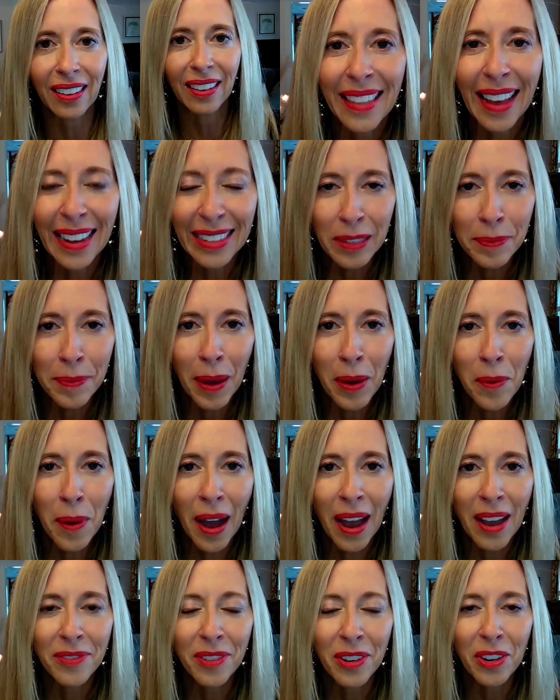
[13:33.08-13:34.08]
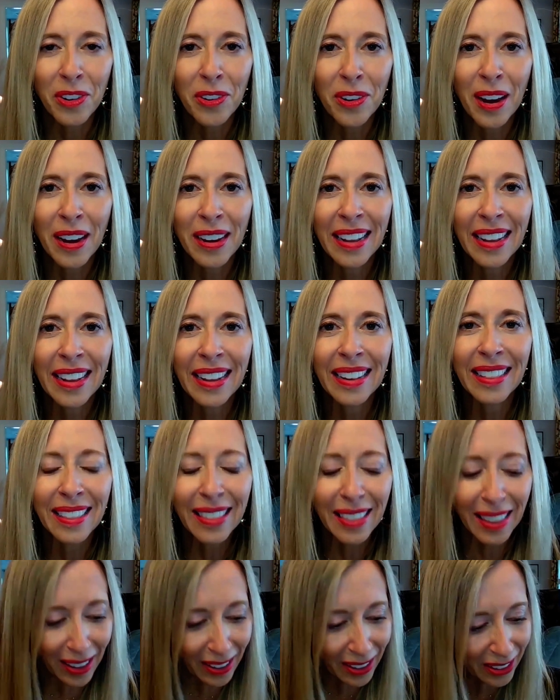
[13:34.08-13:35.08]
That's my why for creating
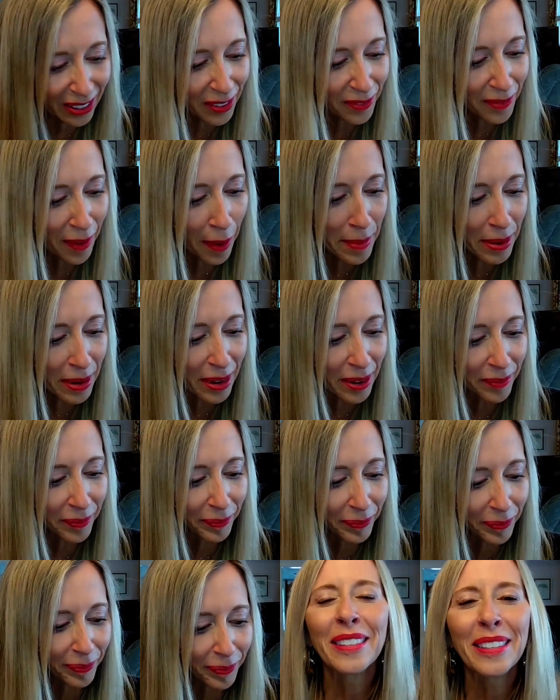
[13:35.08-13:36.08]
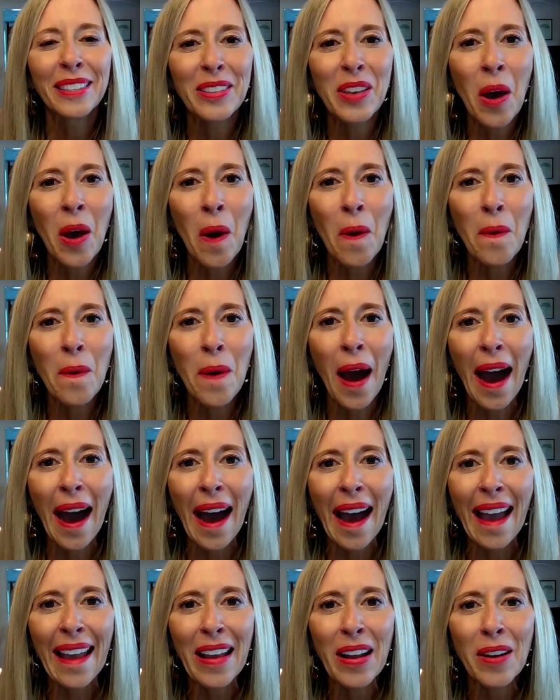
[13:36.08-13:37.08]
the Illicit Feminine. So
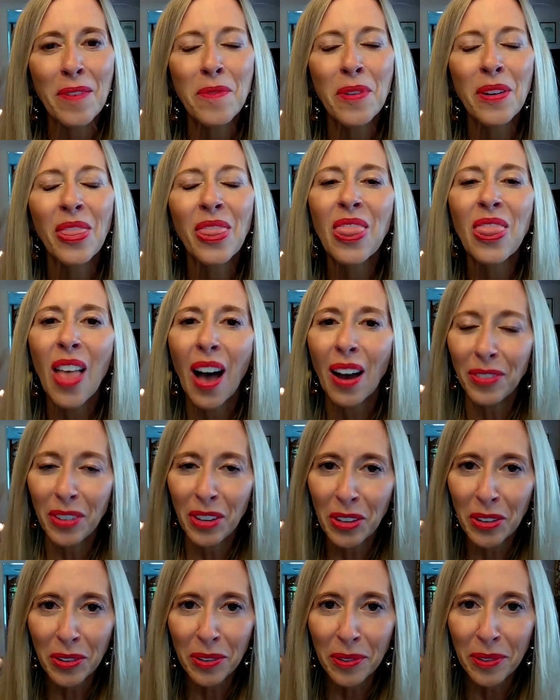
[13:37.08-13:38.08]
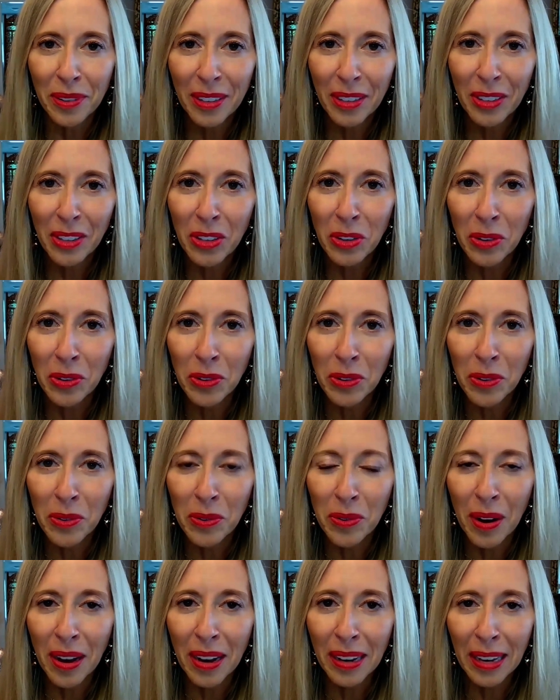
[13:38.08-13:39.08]
I would love you
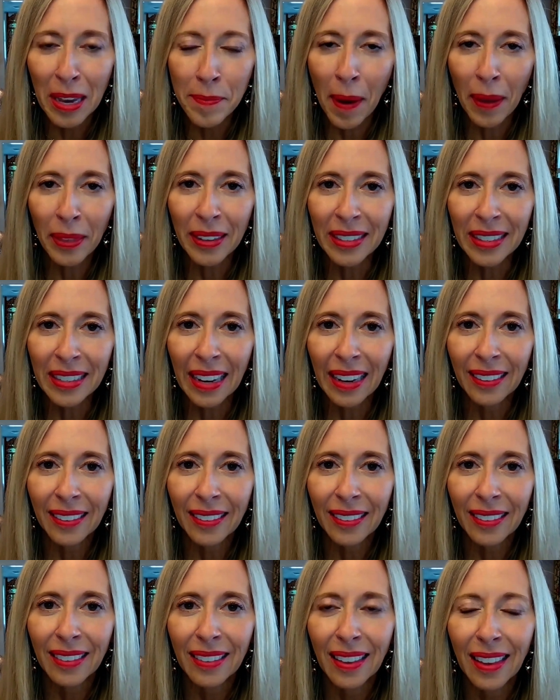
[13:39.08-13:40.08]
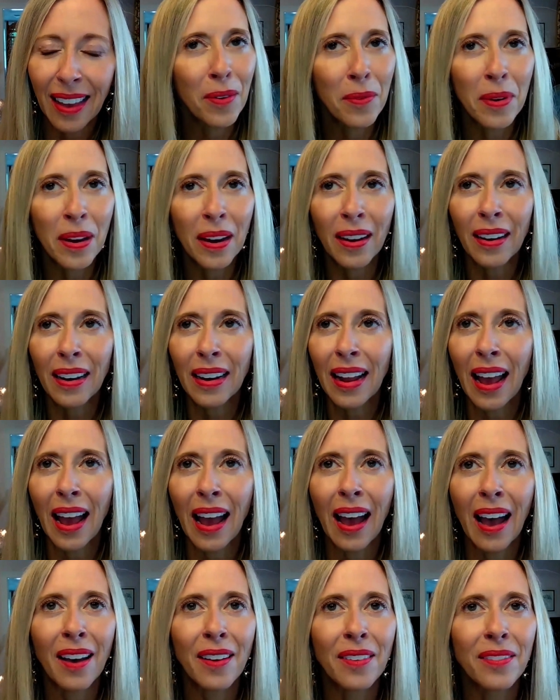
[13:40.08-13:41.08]
to keep on listening. We are going to
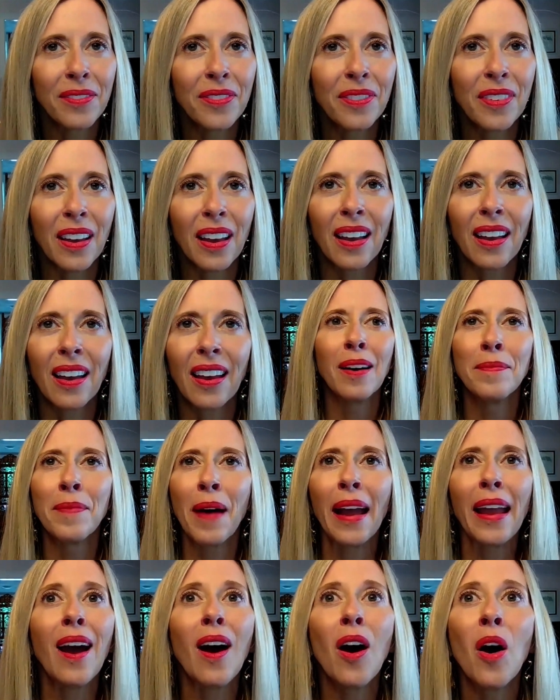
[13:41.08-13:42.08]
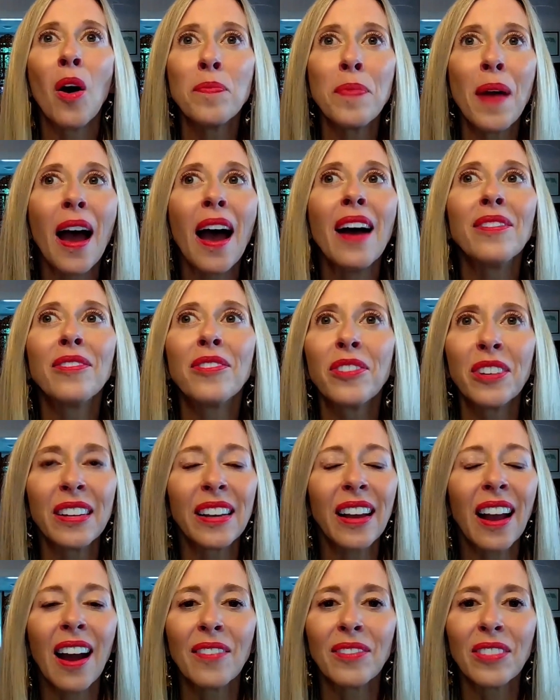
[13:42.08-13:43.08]
have, my hope, every
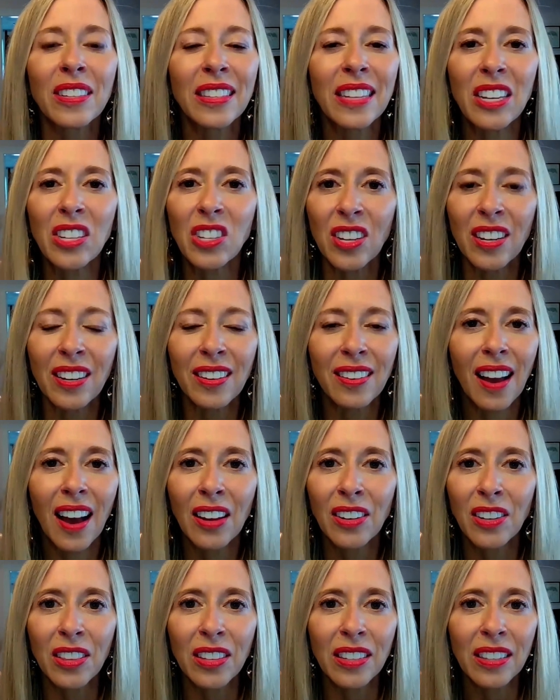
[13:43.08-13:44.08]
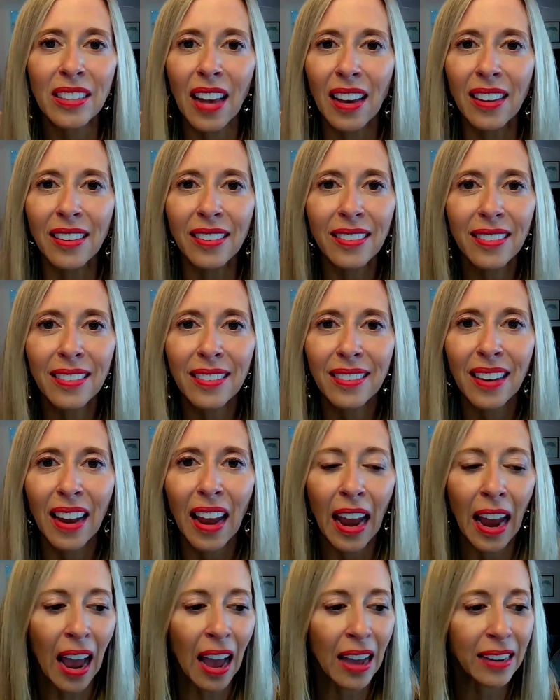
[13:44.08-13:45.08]
conversation under the sun.
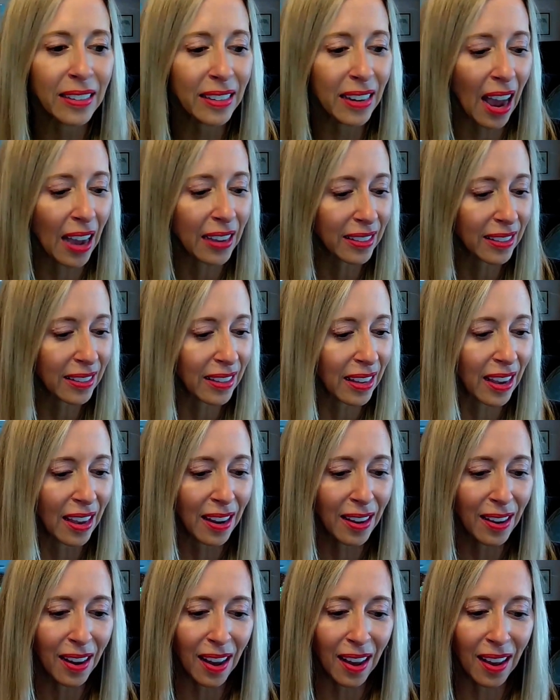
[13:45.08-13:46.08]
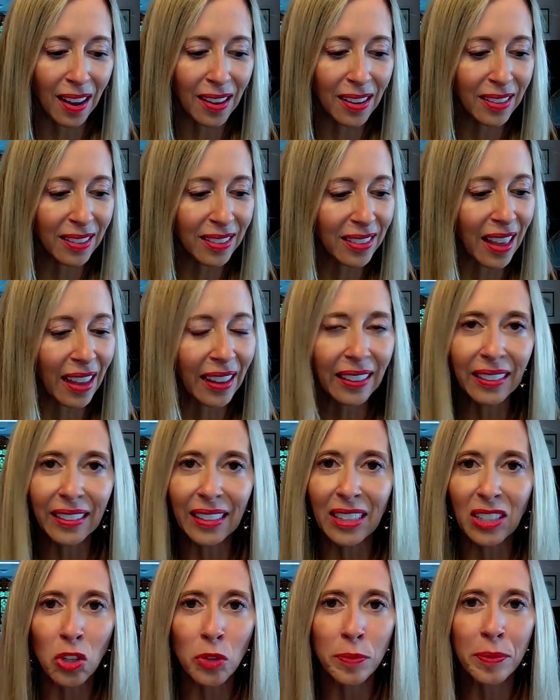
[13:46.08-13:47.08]
And yes, it is
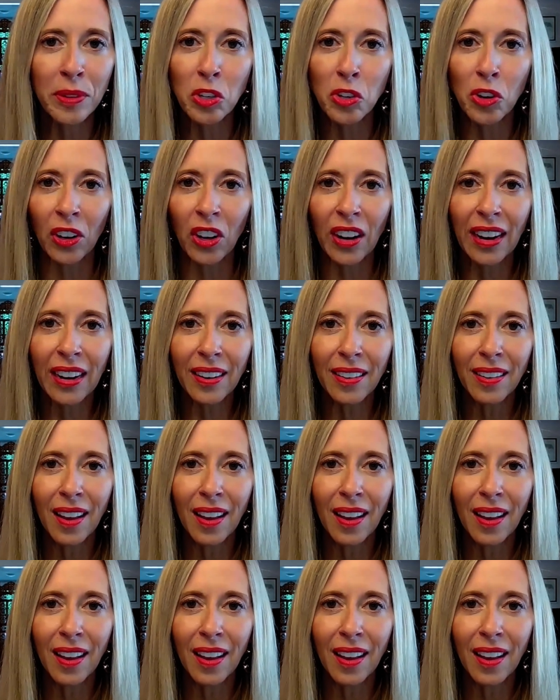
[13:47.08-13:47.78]
likely to be triggering